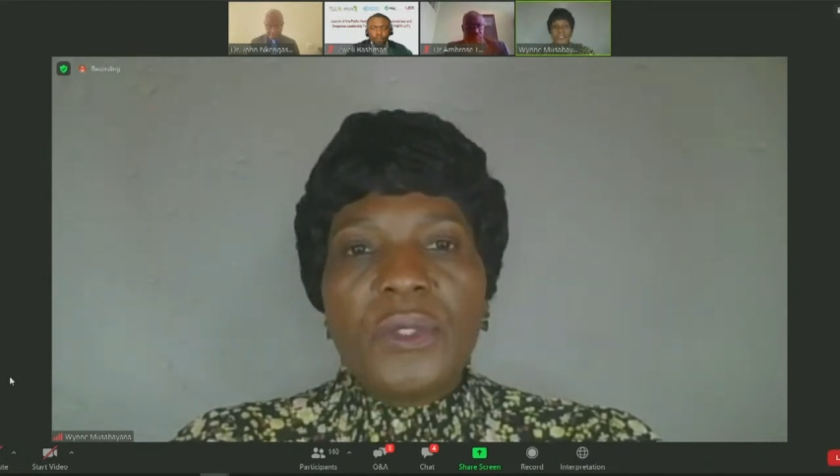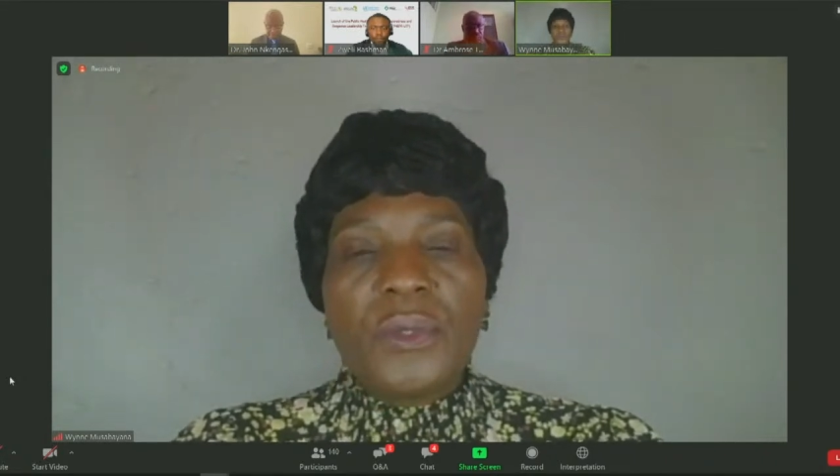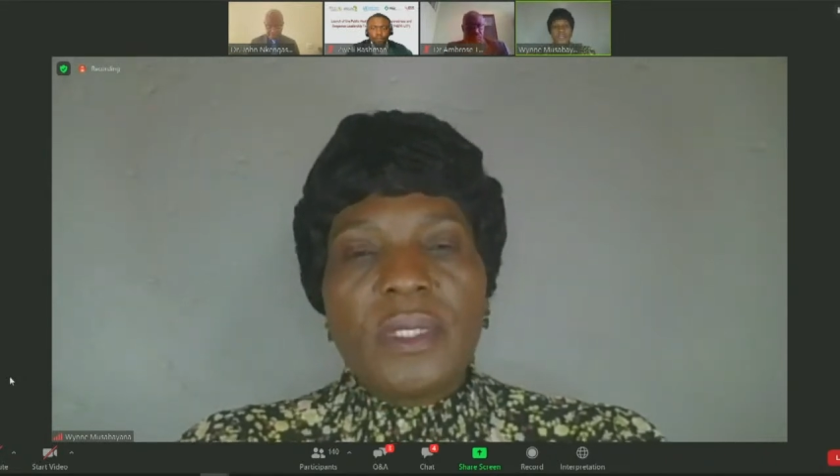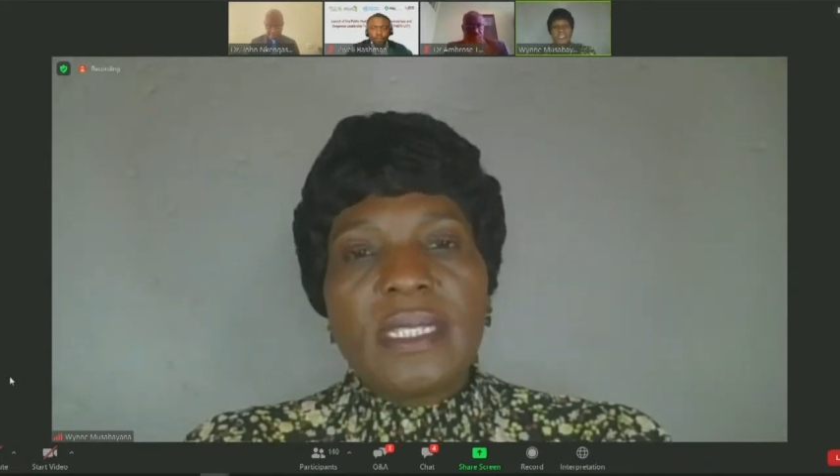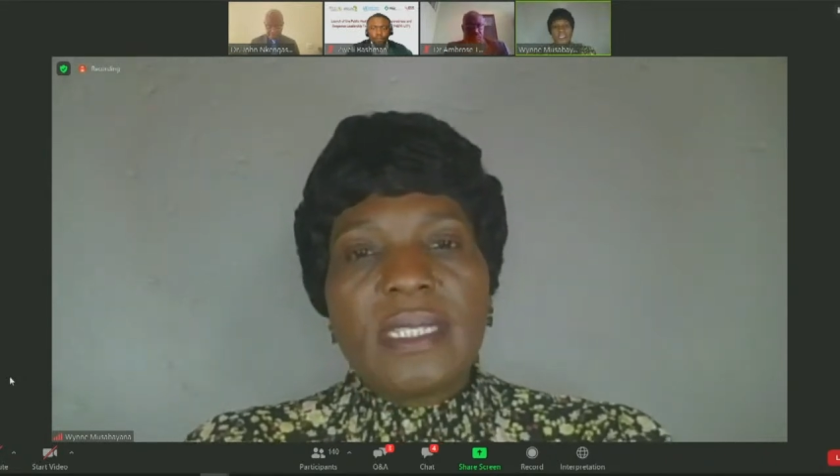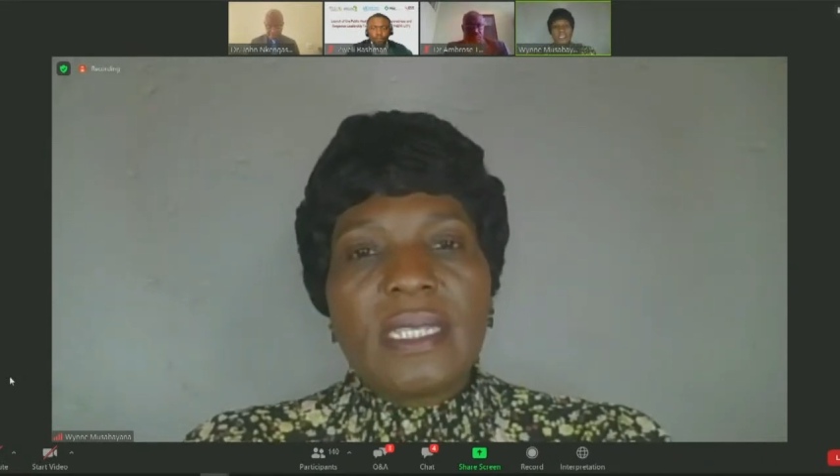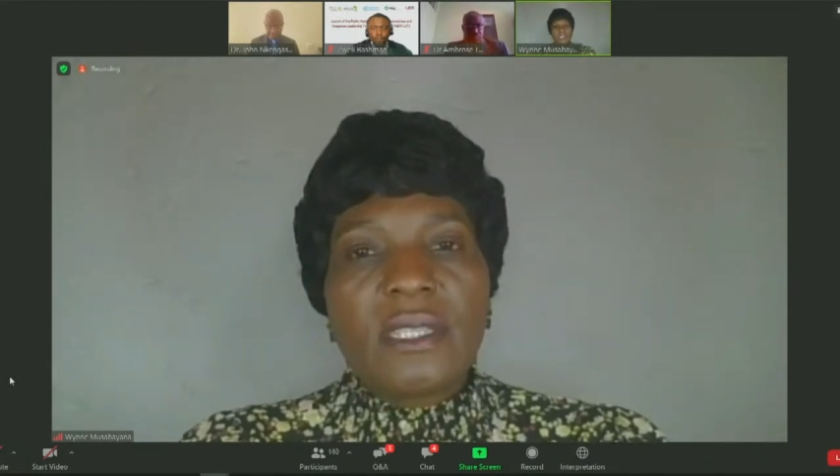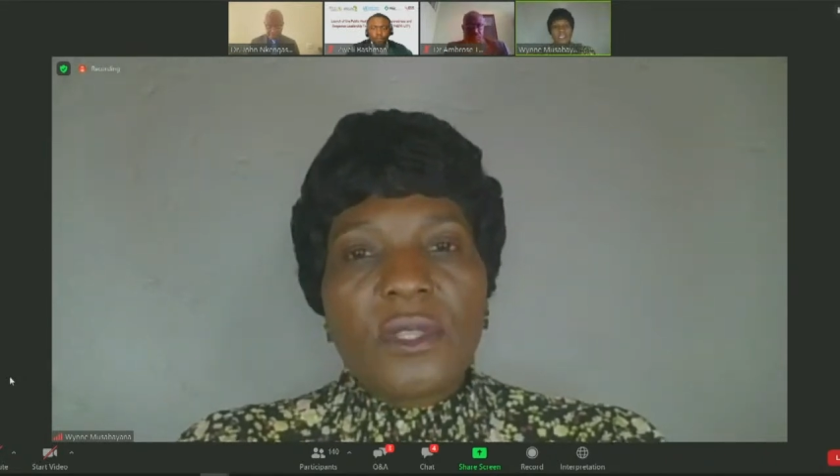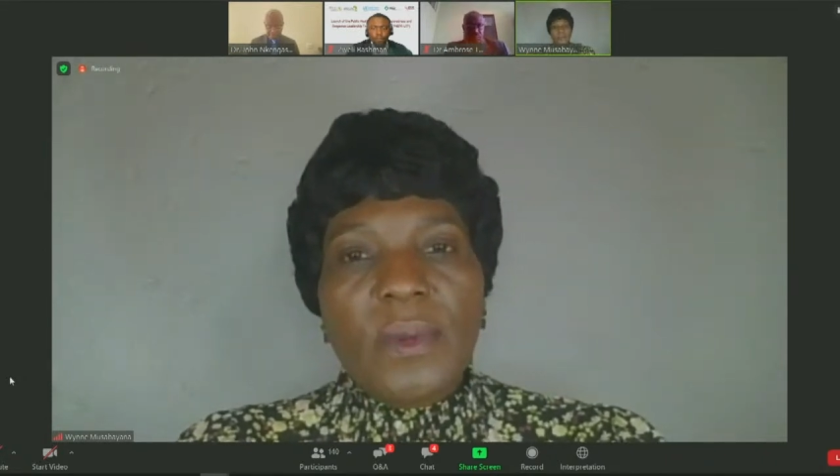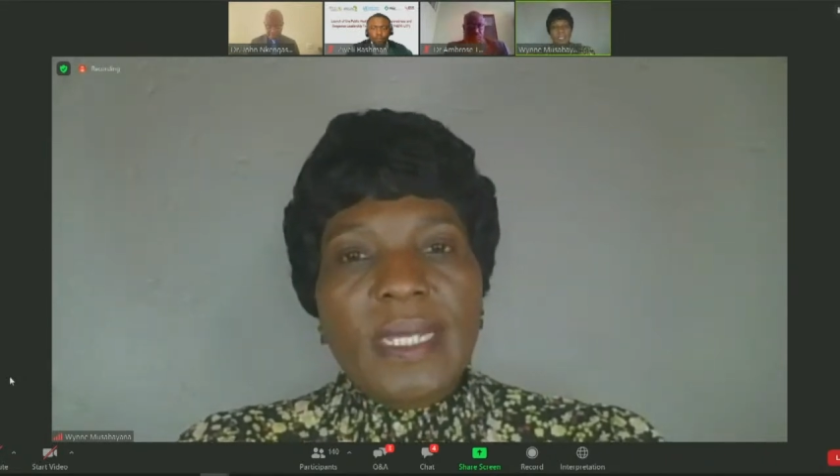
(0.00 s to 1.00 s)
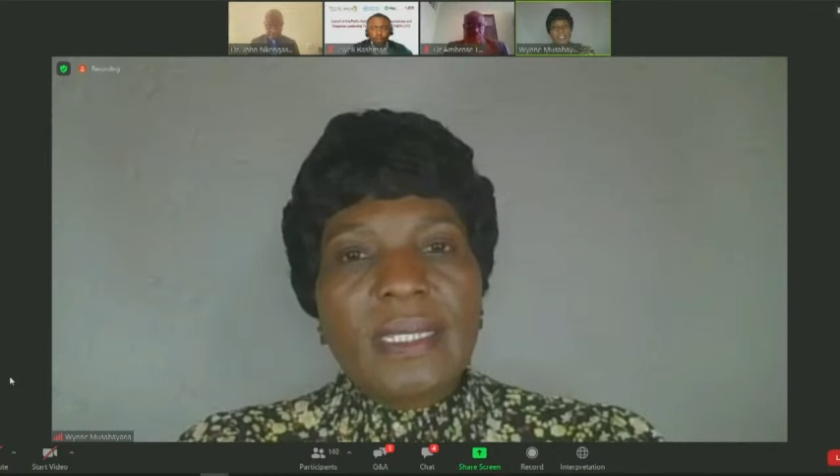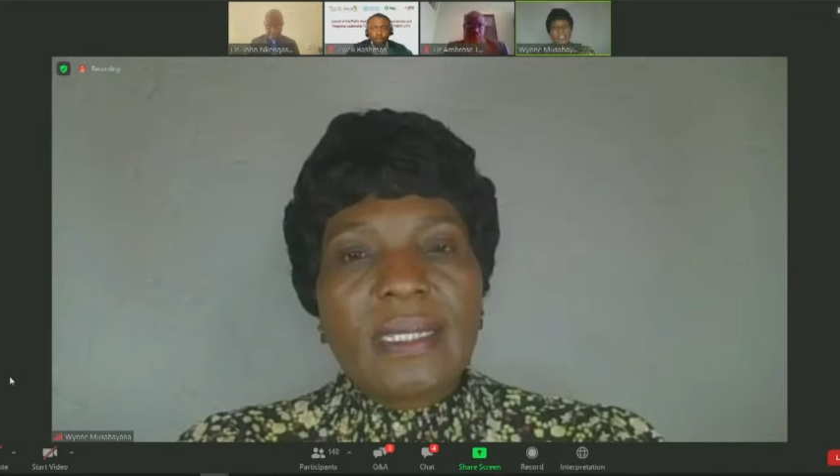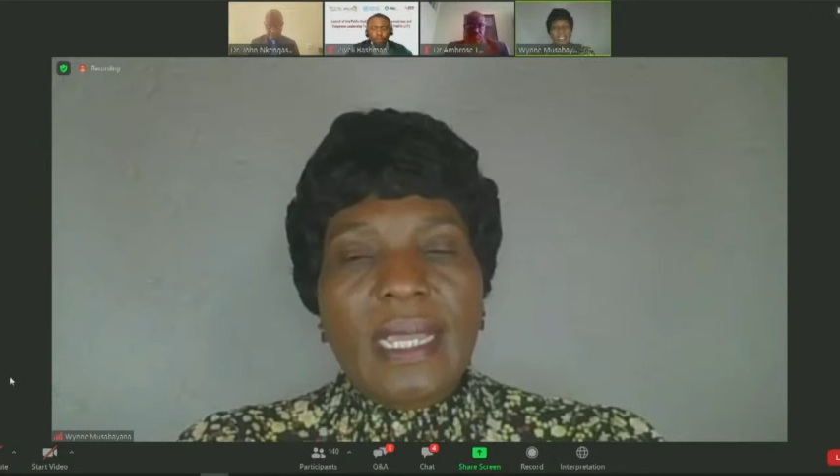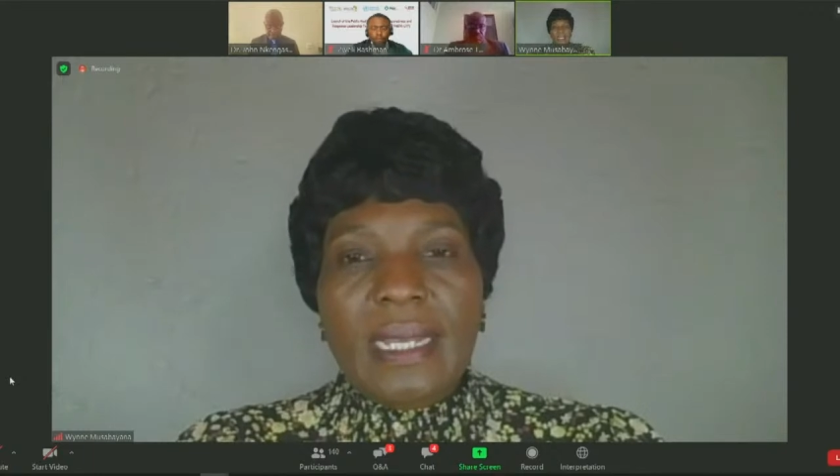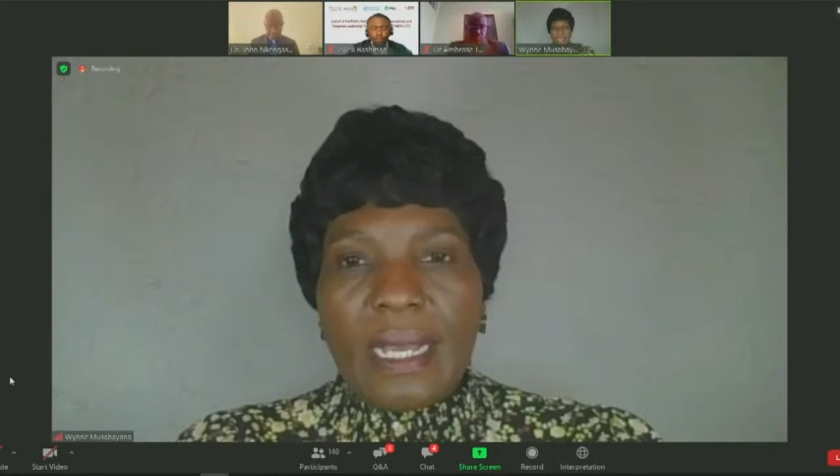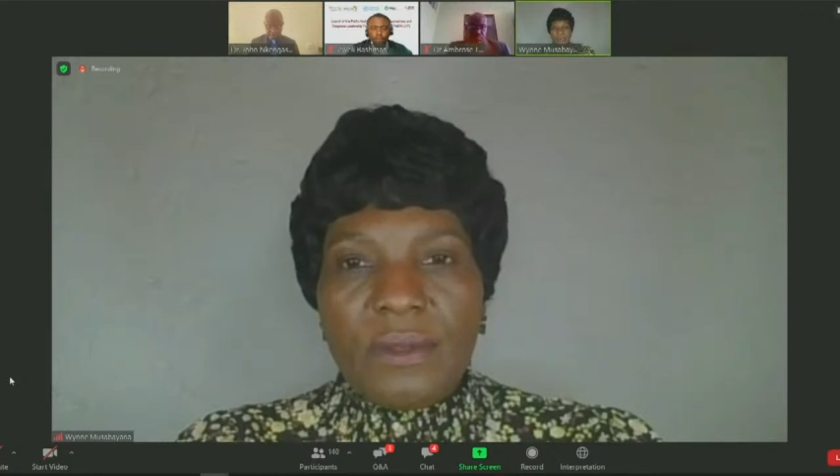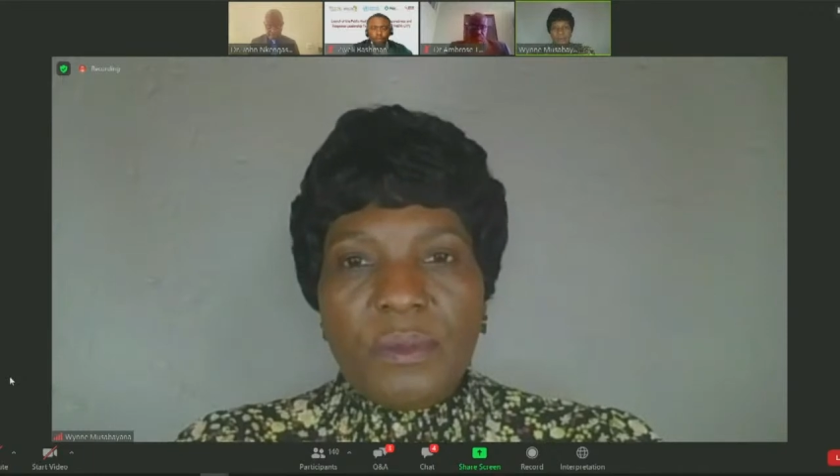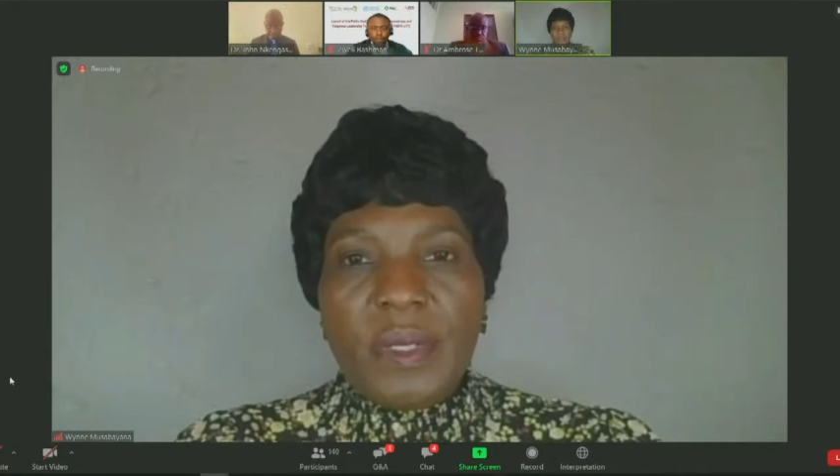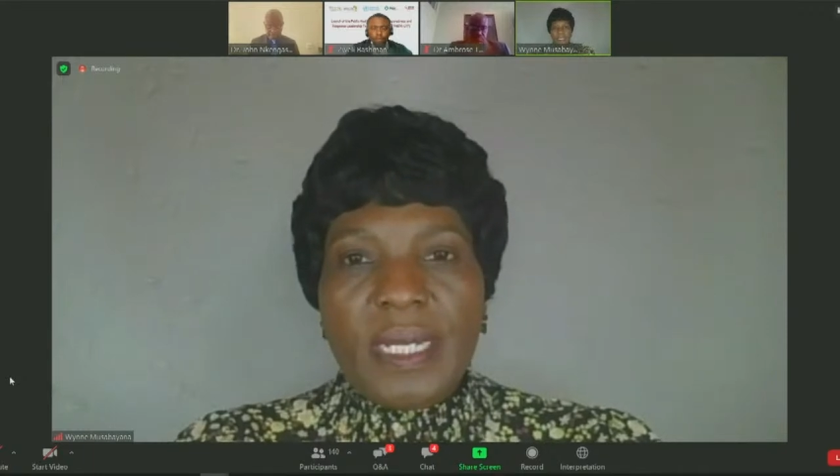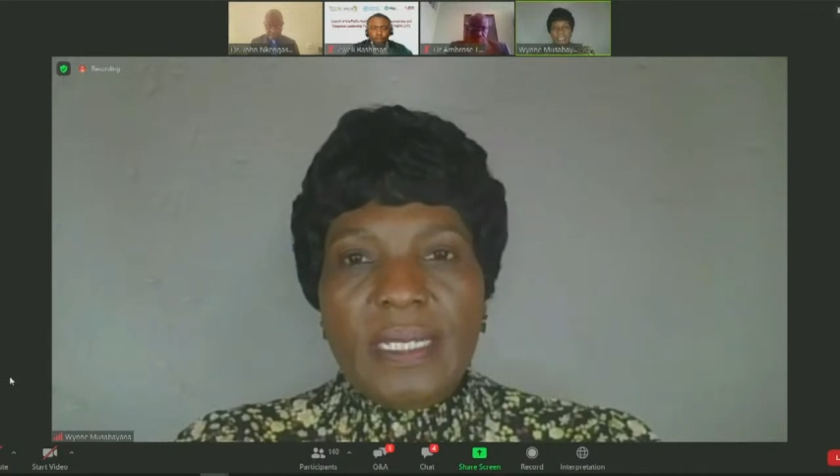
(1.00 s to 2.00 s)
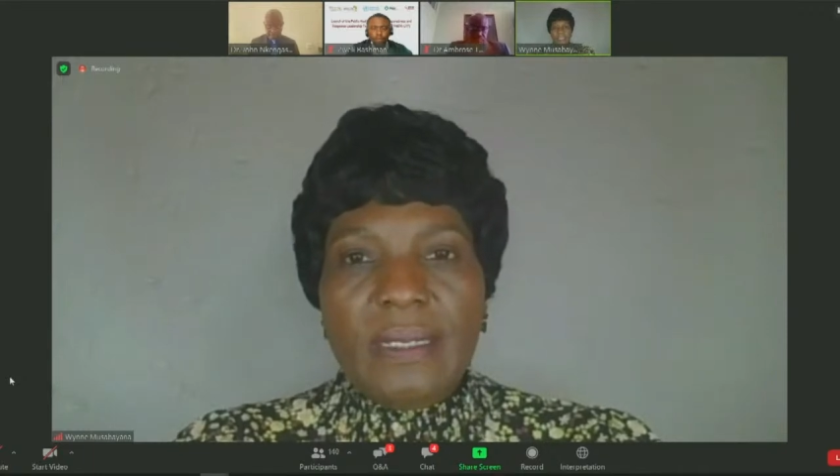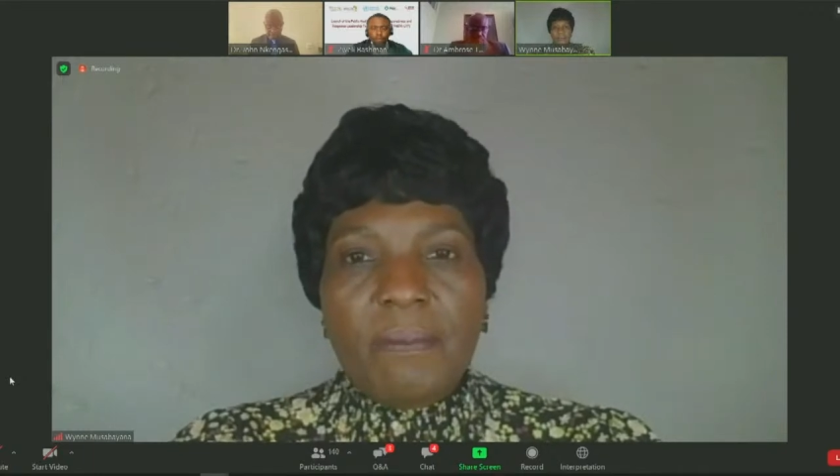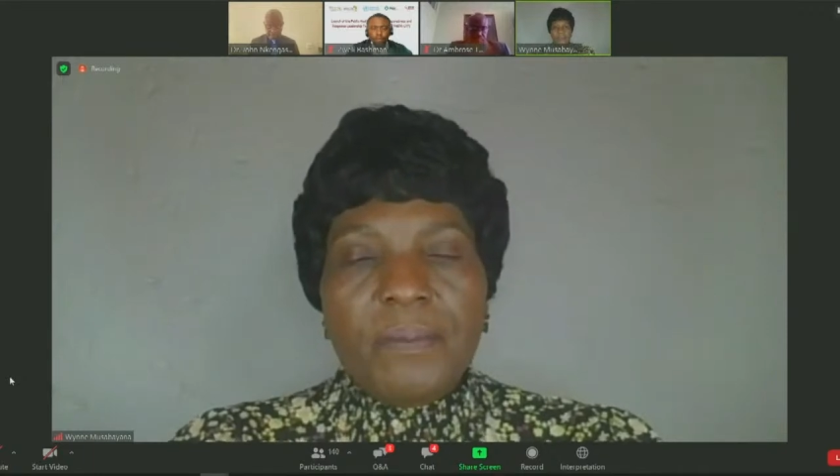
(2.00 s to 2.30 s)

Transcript: to disease threats and outbreaks.